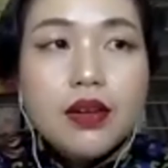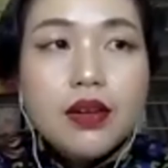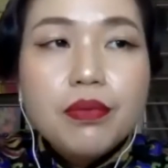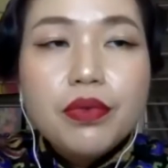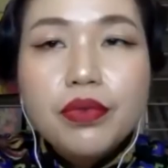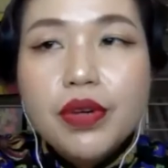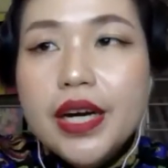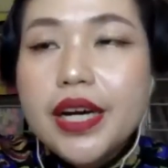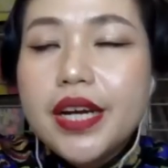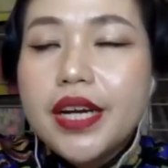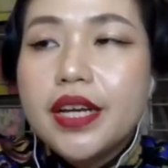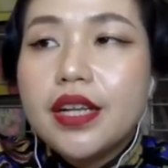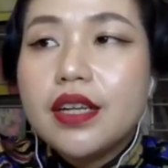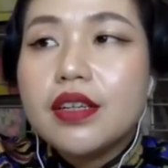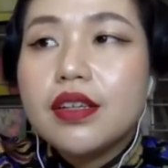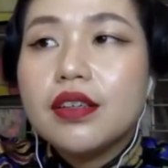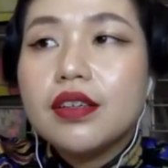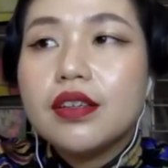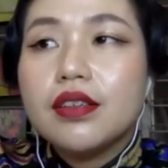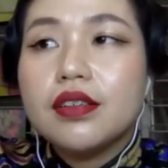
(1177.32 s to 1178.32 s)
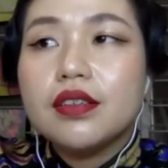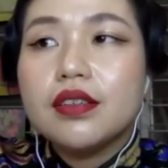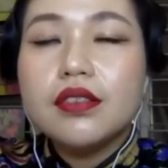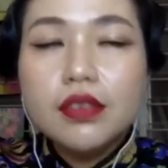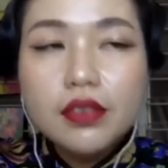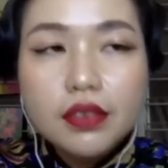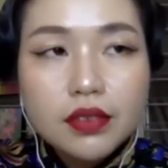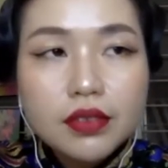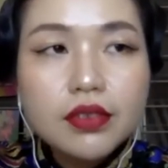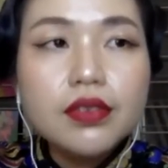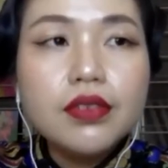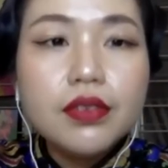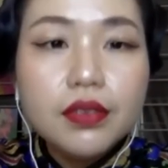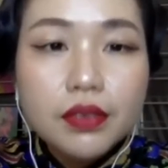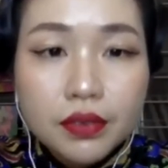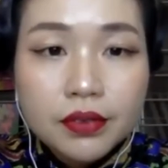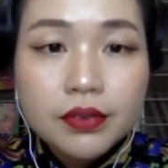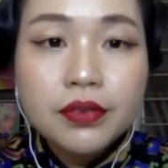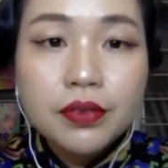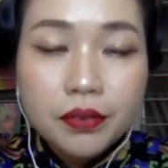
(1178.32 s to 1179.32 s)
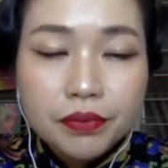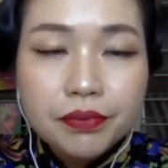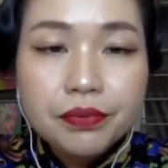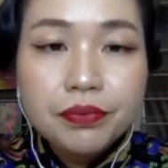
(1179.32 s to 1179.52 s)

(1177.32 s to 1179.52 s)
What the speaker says: all the art scene like growing right now?